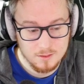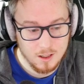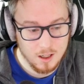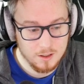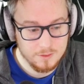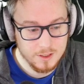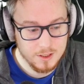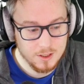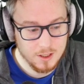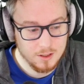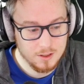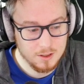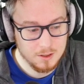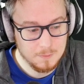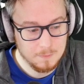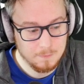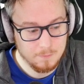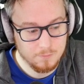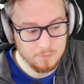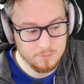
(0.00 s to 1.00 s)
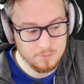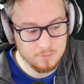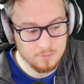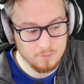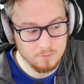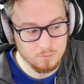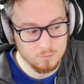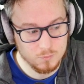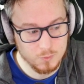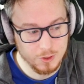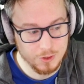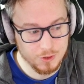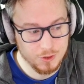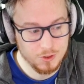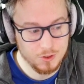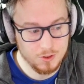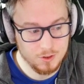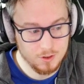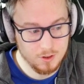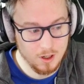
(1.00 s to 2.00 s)
of each other,
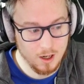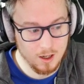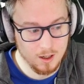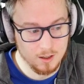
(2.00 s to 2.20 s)
which